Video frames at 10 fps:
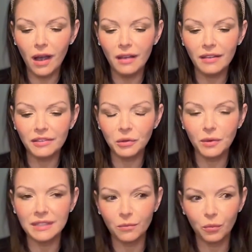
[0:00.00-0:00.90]

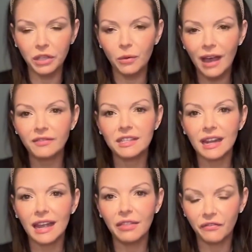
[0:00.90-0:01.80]
is what you have today
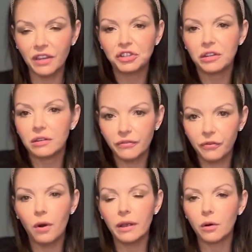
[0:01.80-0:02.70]
the vision for
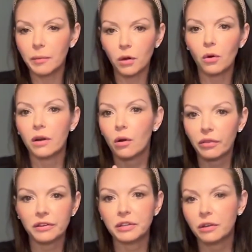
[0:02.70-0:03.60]
it? I mean, or are
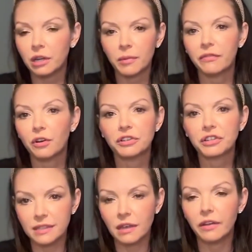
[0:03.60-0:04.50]
there still going to be
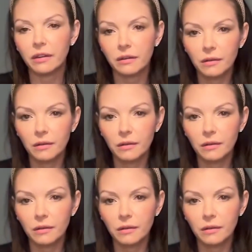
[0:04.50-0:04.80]
versions of it?